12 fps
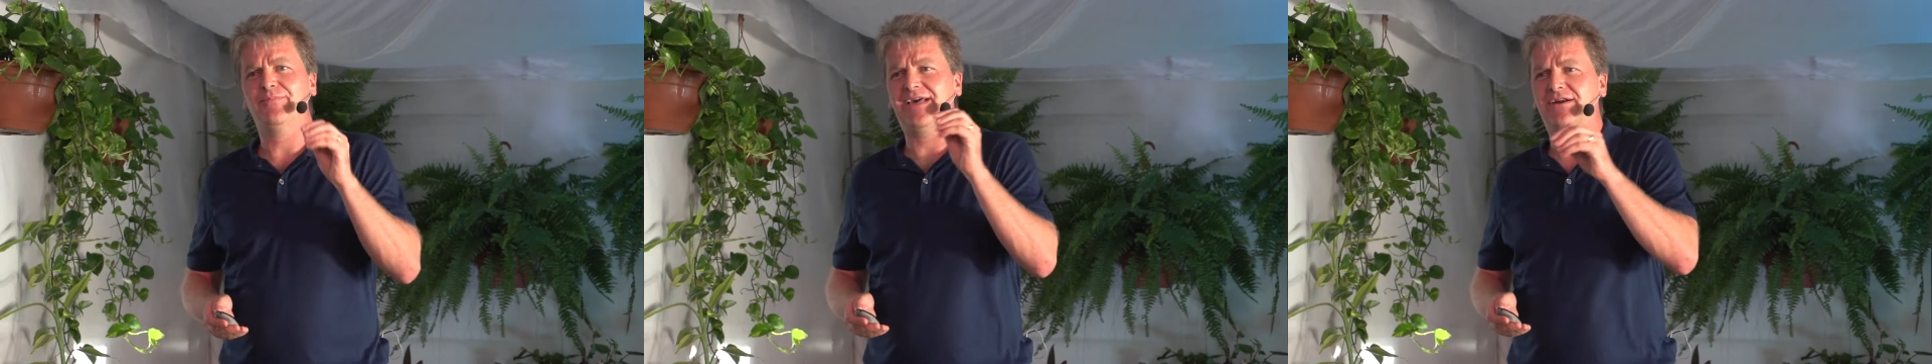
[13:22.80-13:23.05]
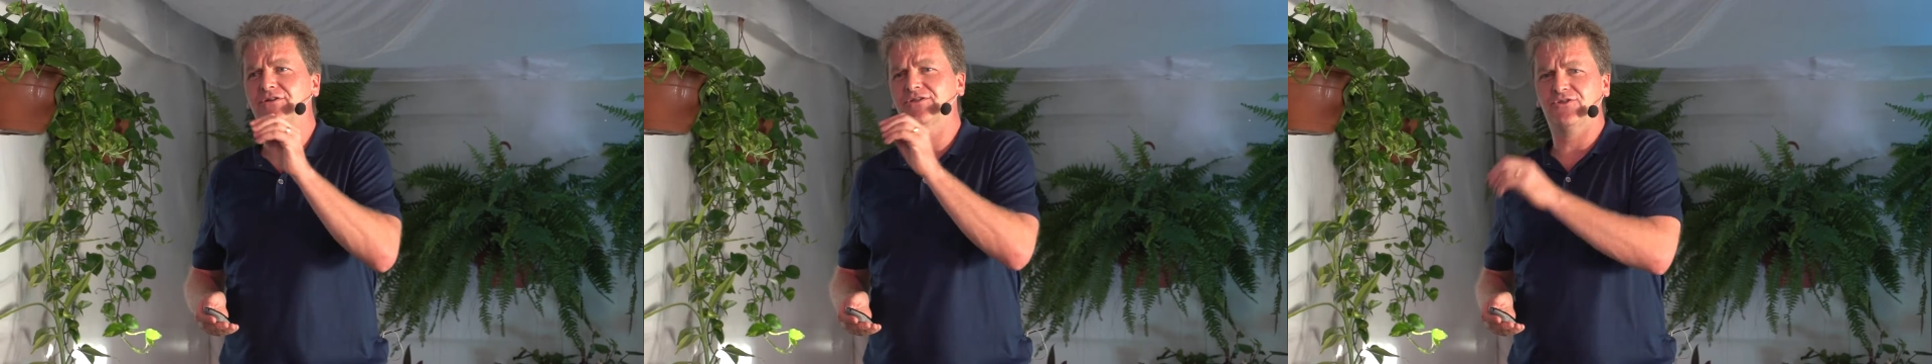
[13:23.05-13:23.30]

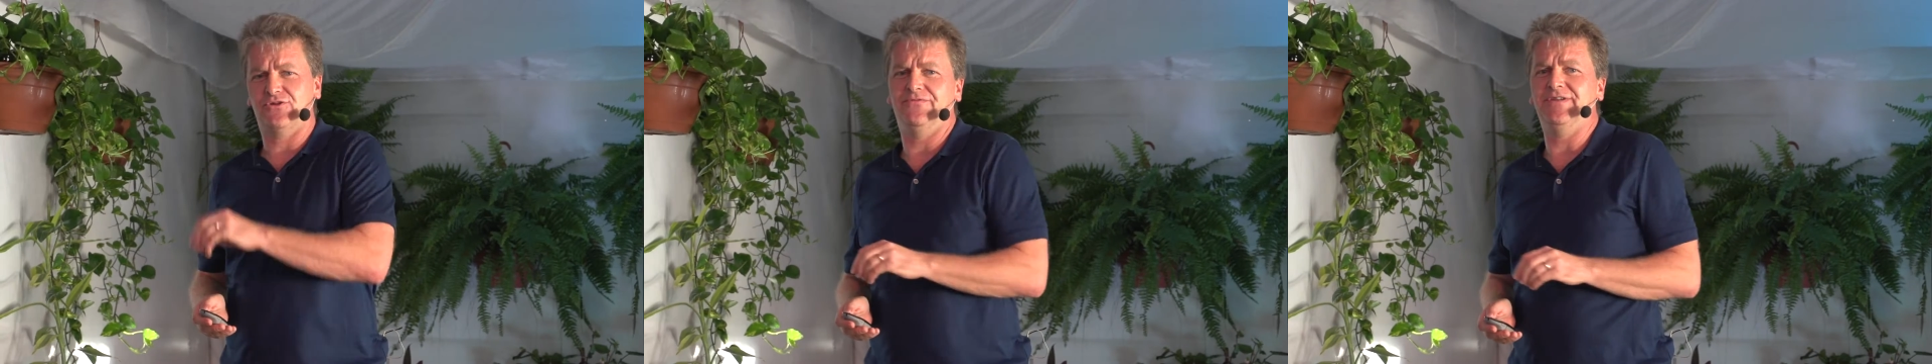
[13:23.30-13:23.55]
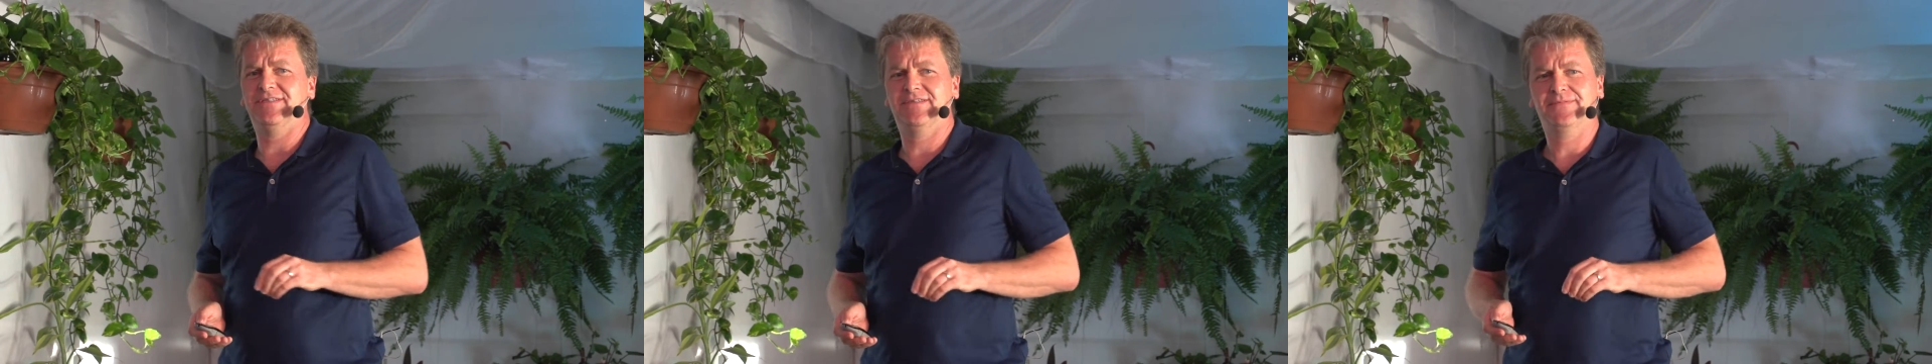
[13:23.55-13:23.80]
better
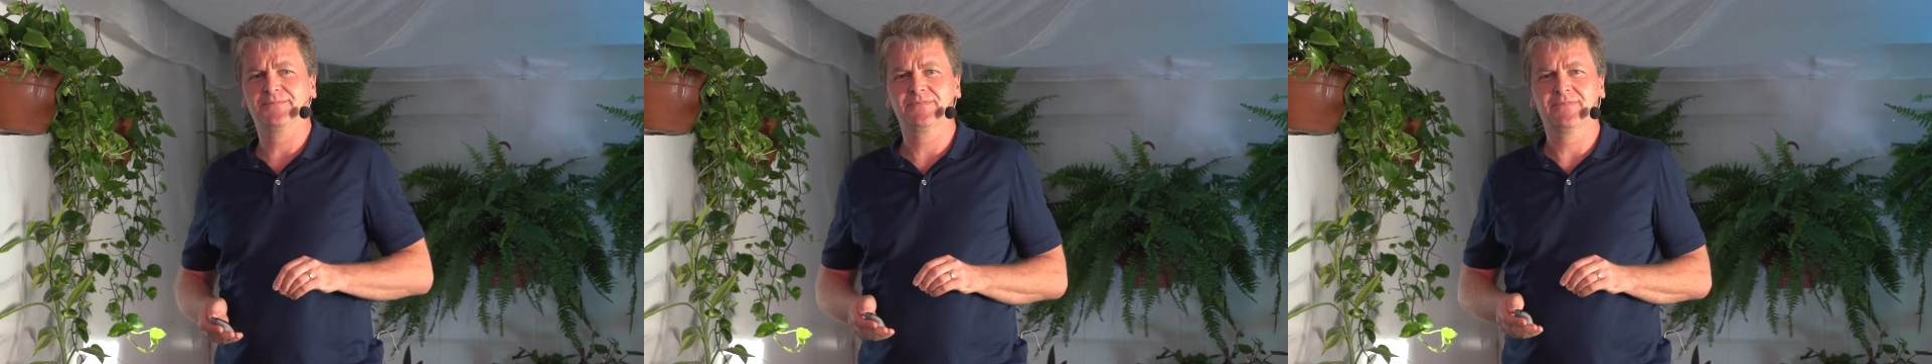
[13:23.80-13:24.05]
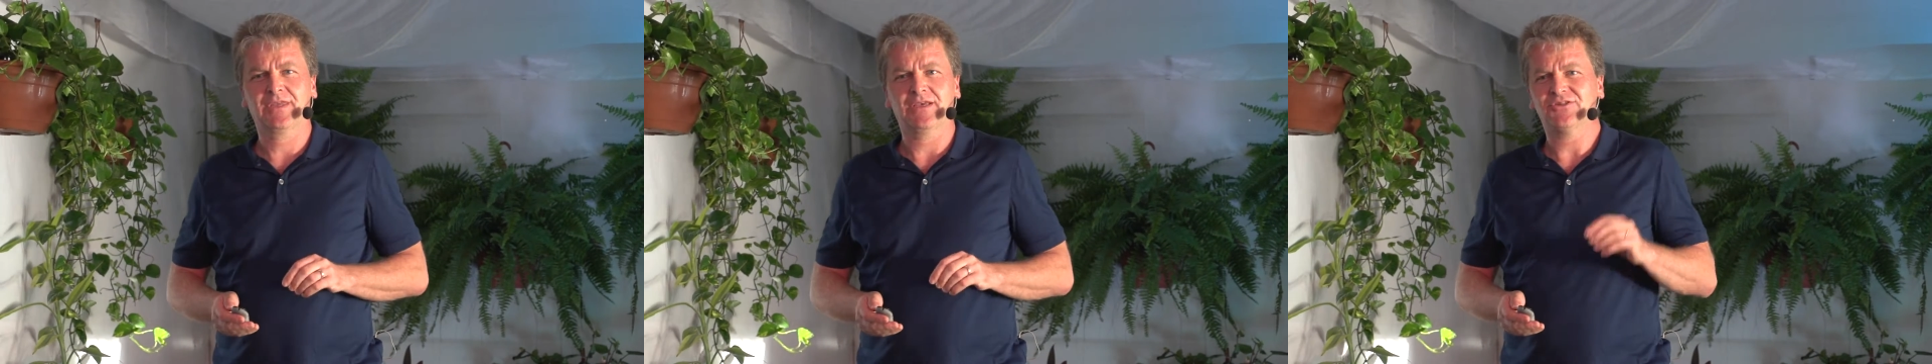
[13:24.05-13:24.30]
service."
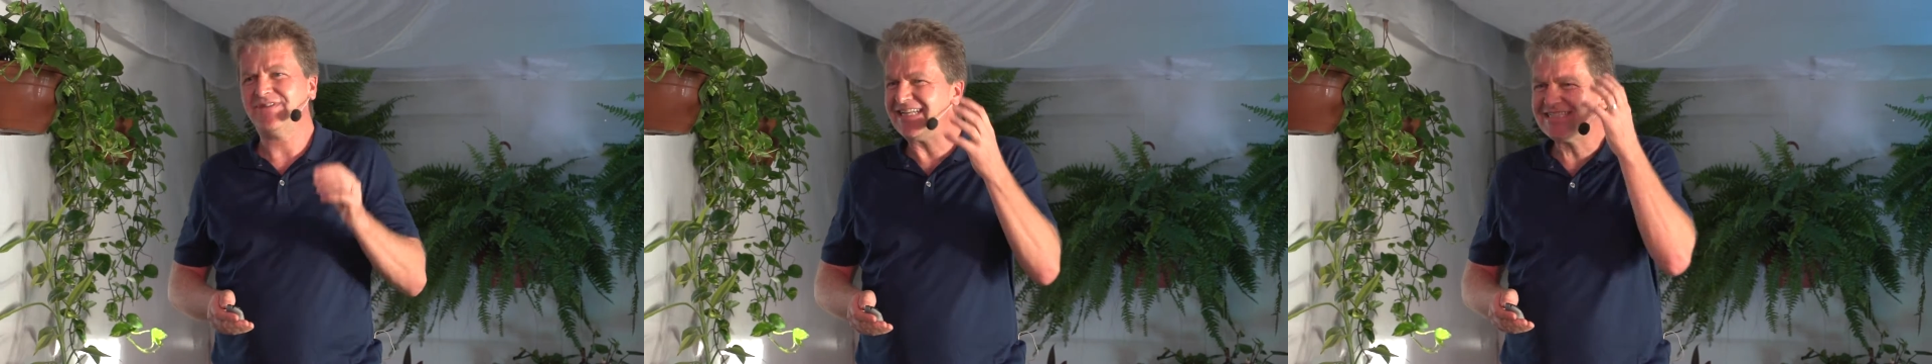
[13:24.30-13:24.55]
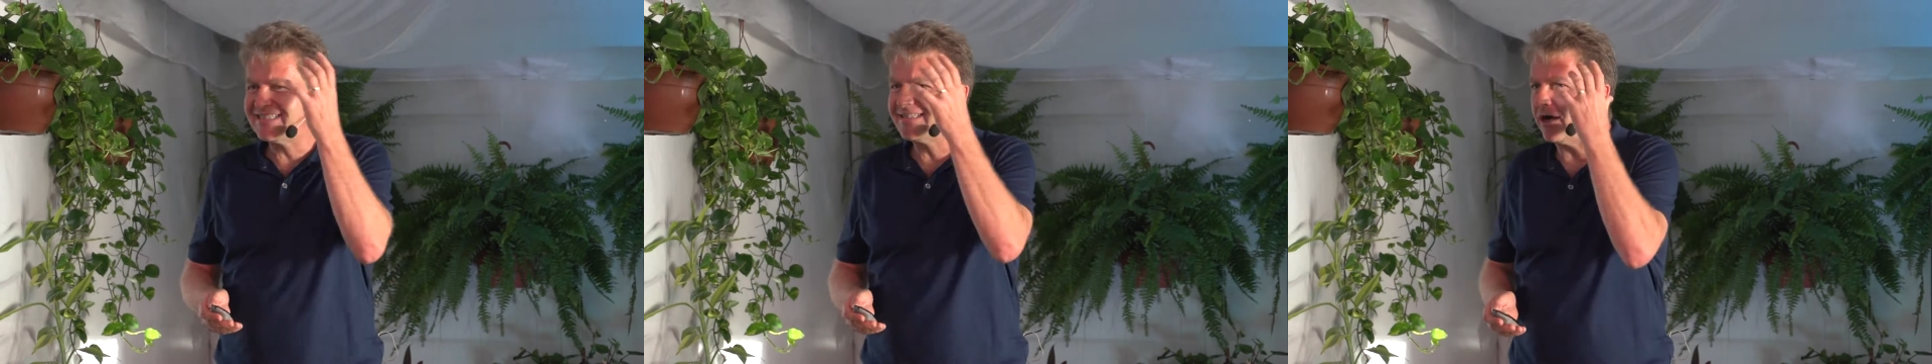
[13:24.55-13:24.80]
So
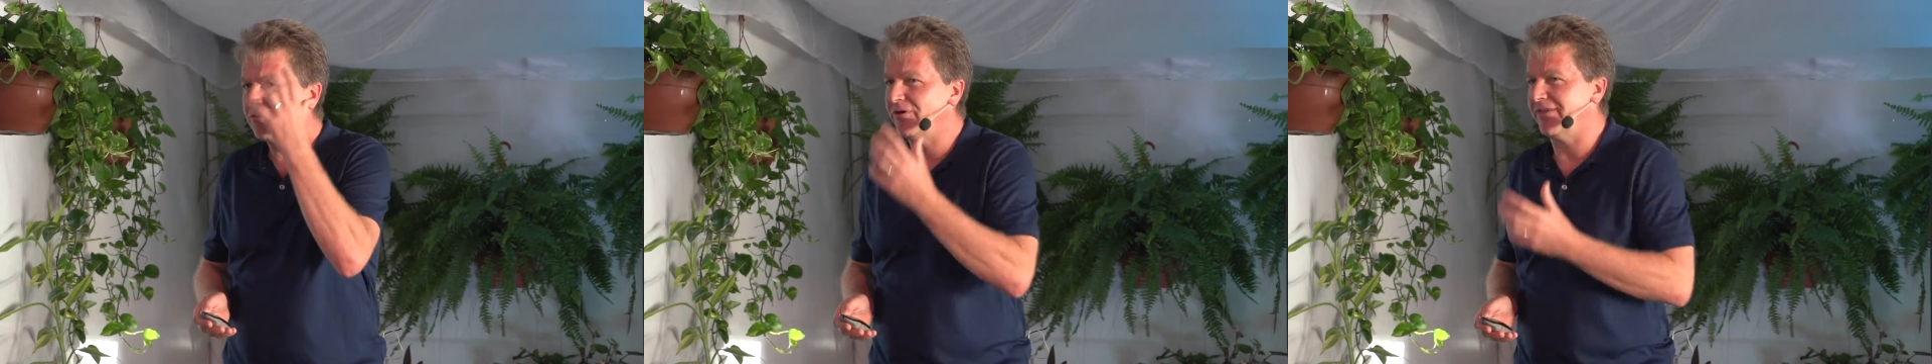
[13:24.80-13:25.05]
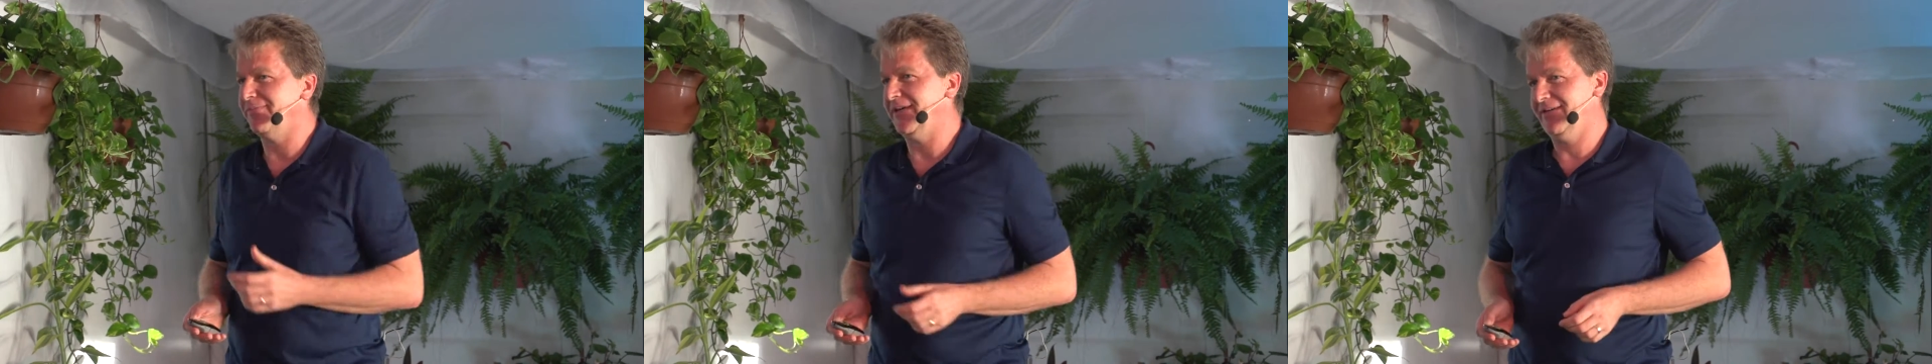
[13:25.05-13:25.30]
that's stuck
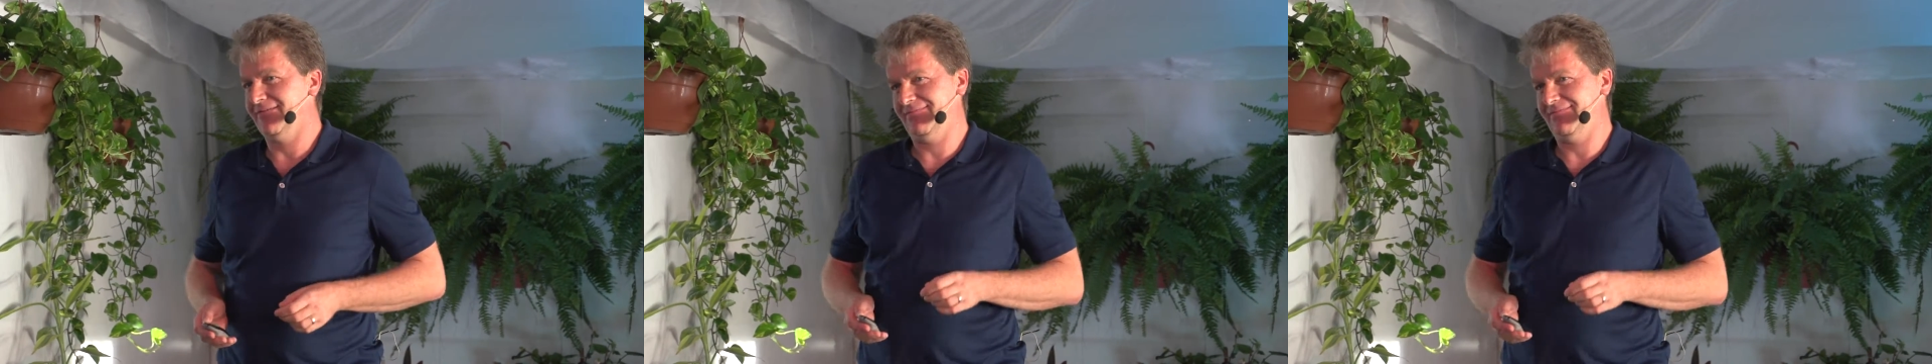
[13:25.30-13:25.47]
with me,